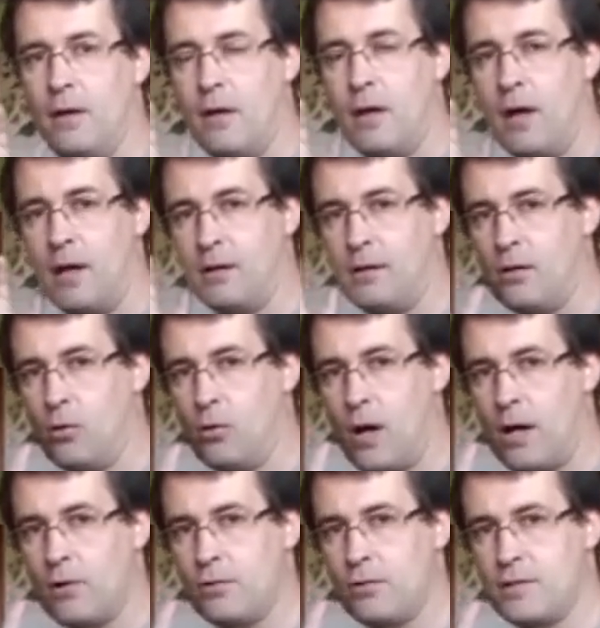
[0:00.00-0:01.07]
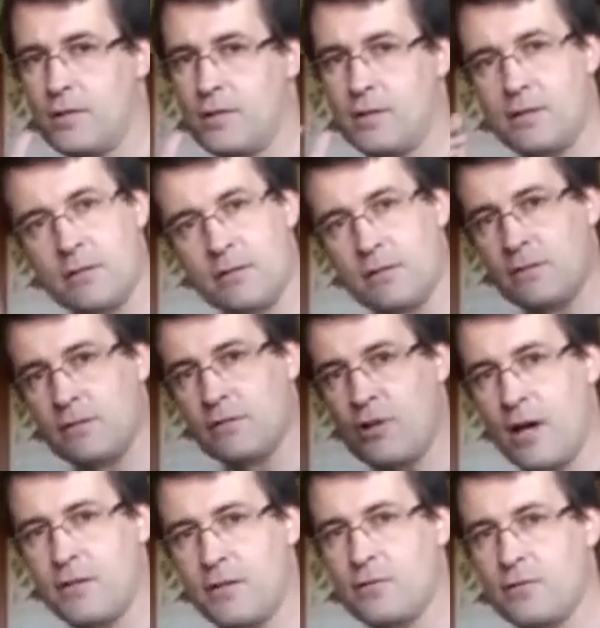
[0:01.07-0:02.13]
and go out and
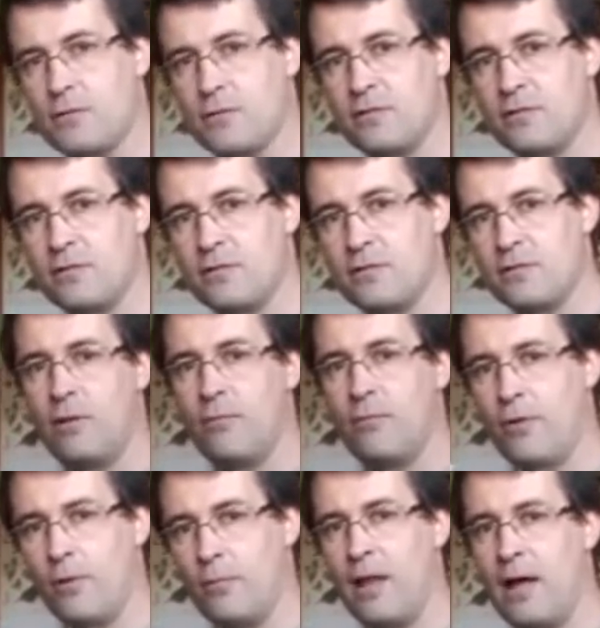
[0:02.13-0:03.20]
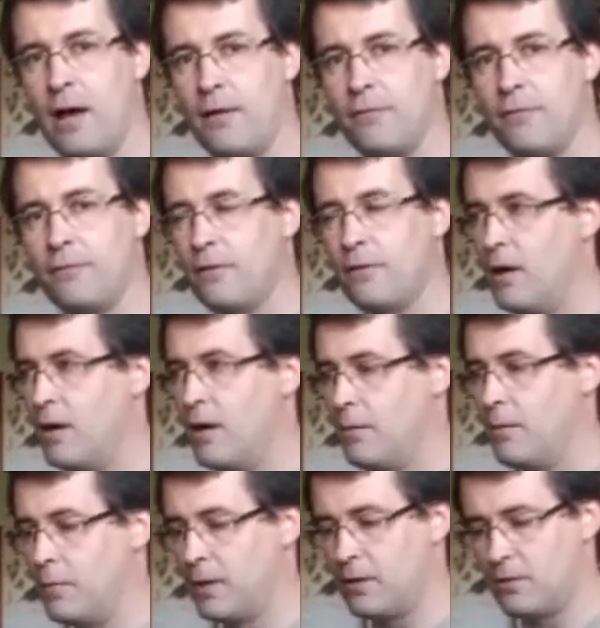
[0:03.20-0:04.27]
try to sketch them from life,
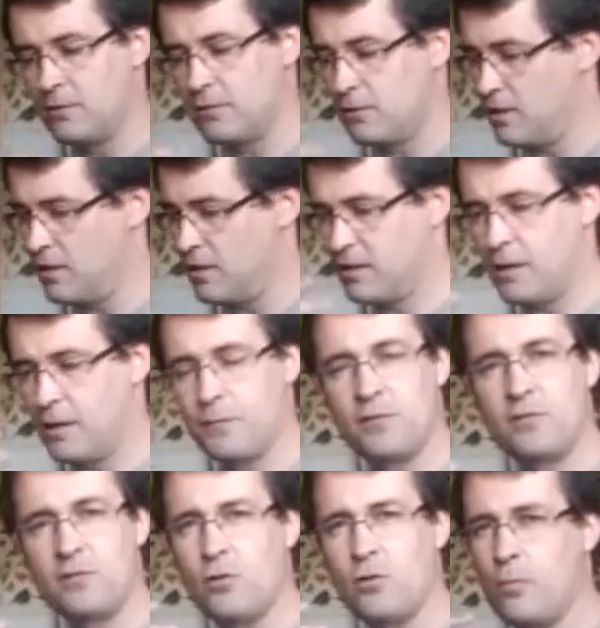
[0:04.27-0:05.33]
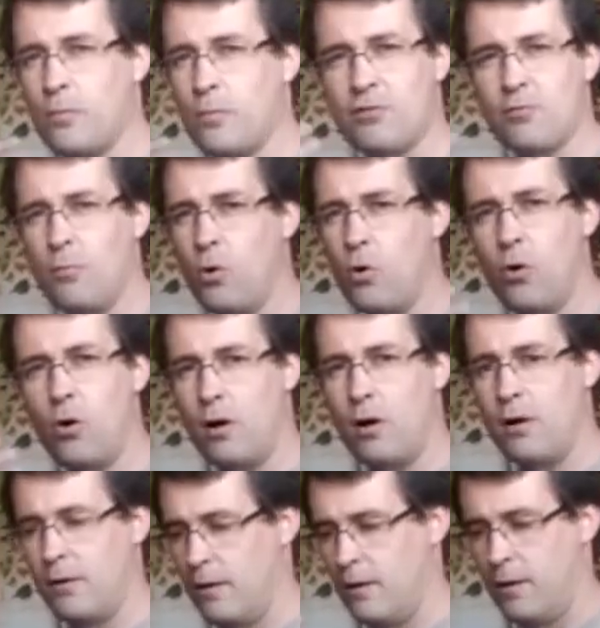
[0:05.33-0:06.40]
because it gives so much more
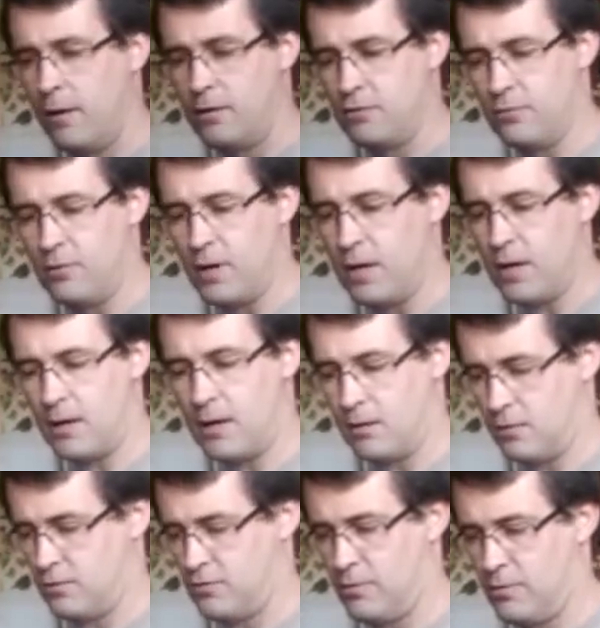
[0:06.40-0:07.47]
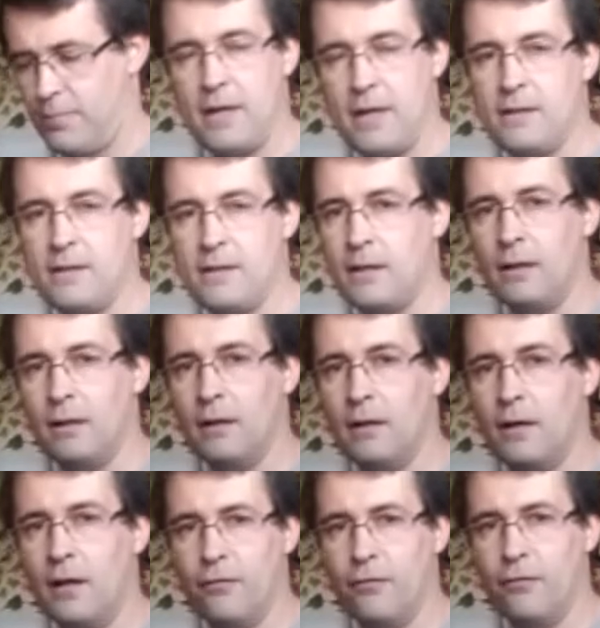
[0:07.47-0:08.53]
to a painting
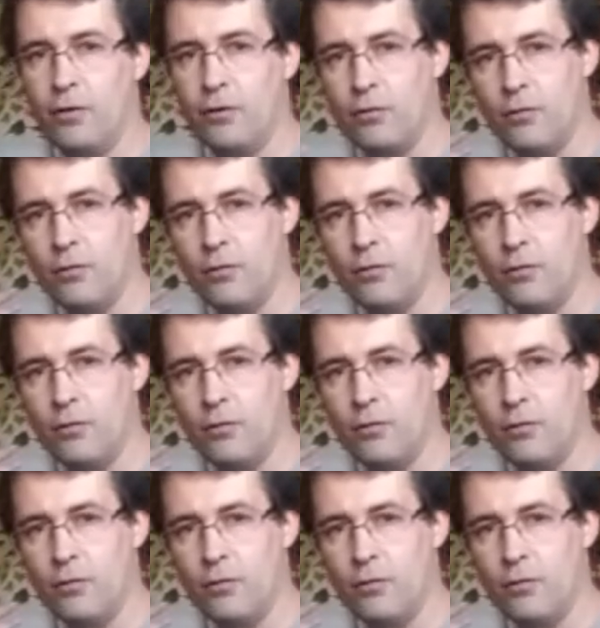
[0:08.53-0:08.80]
if you